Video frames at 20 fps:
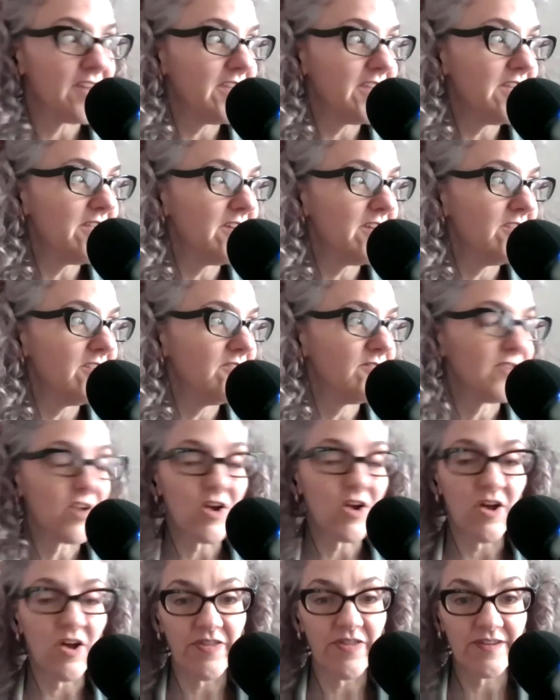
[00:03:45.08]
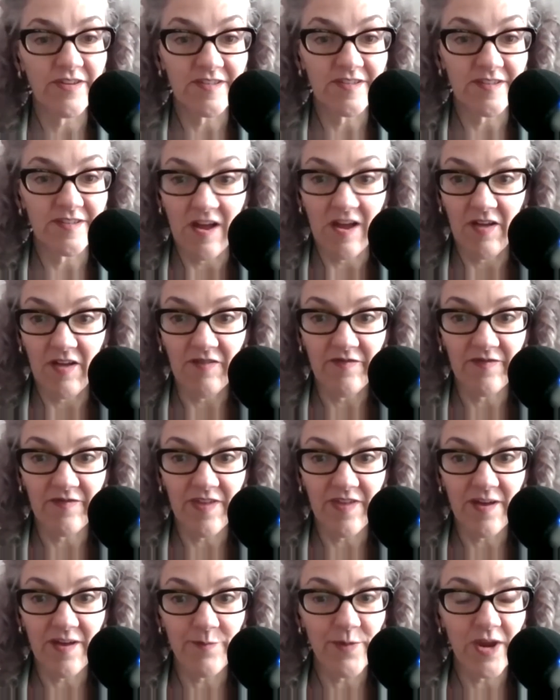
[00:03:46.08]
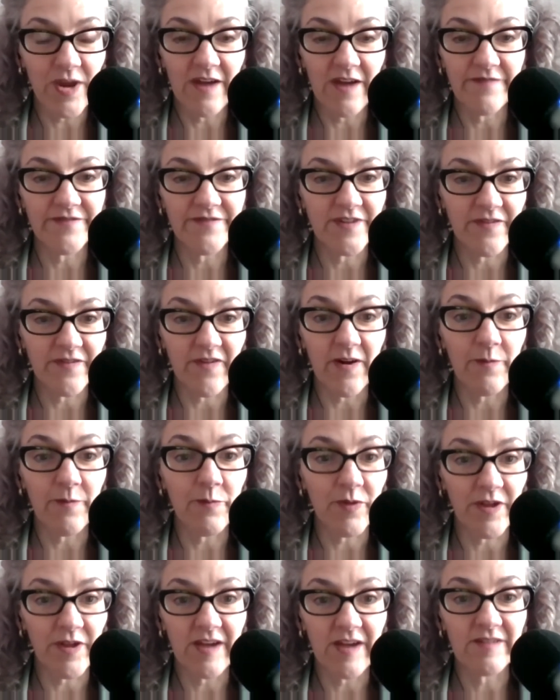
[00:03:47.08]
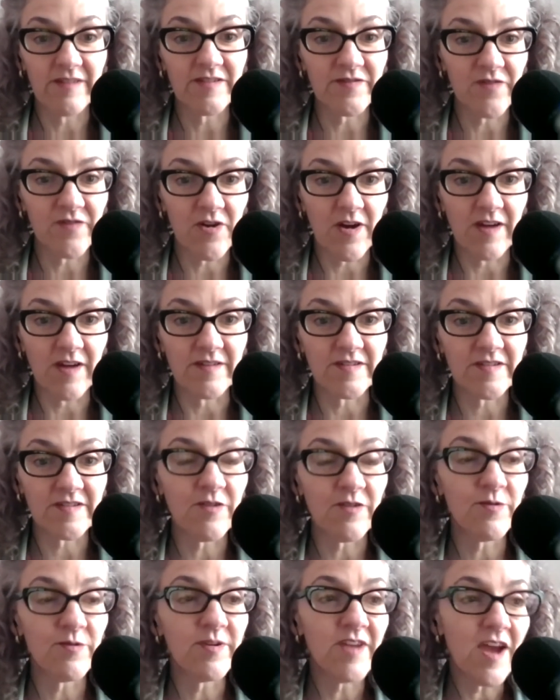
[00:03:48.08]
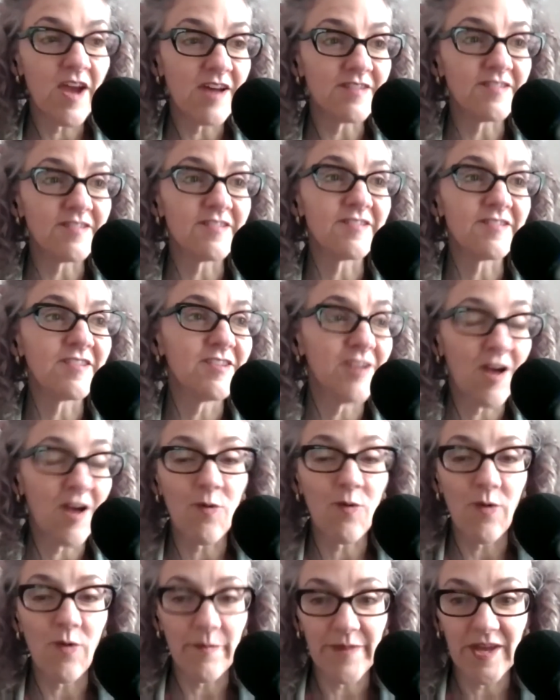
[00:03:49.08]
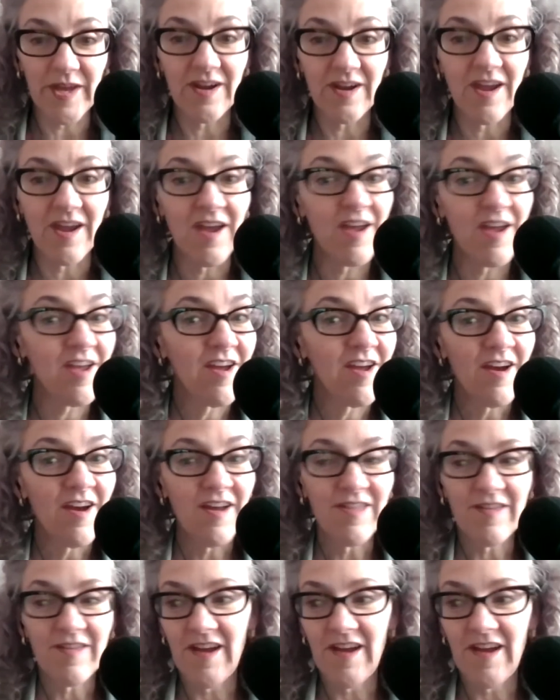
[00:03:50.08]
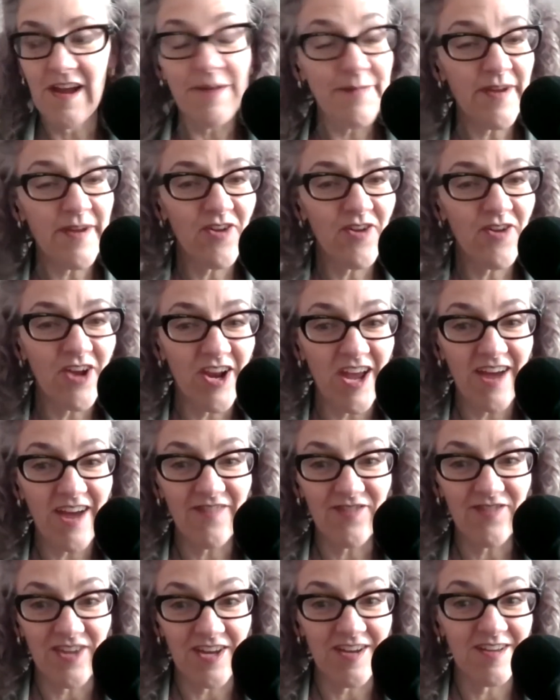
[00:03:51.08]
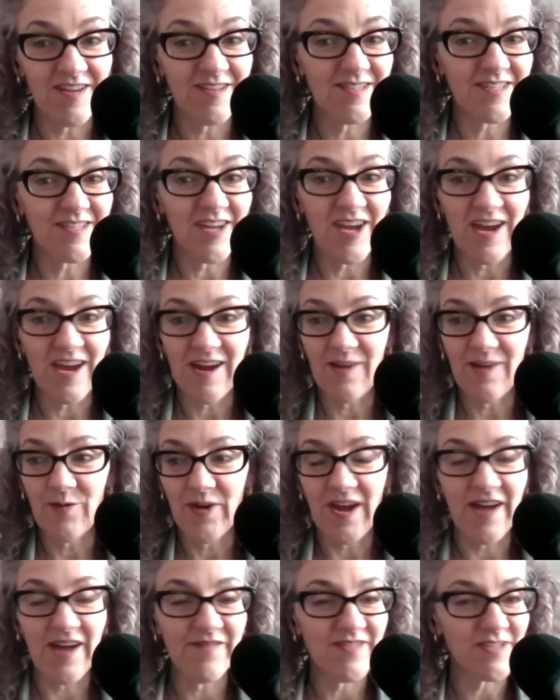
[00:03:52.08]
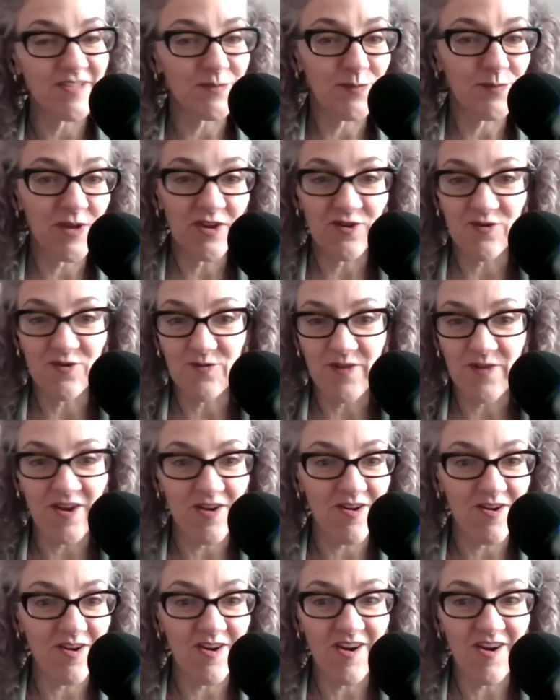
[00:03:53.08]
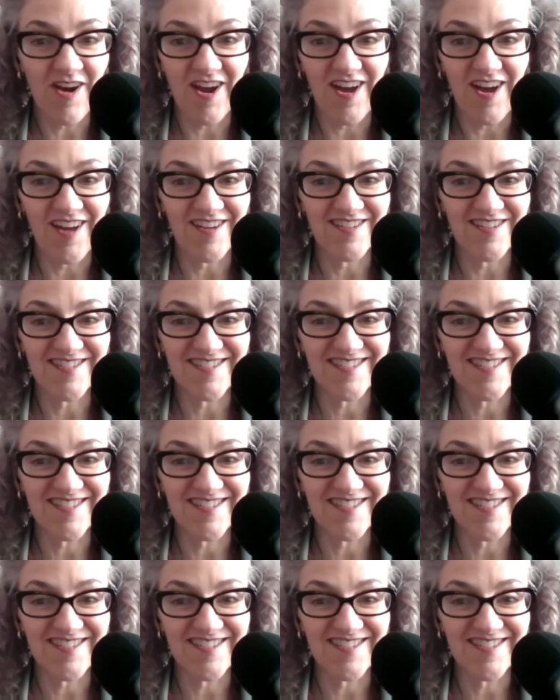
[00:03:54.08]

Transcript: that Jung called the self that may have different plans for us. So yes, as a young woman, I thought I'm never going to have kids. I want to have this big career. And,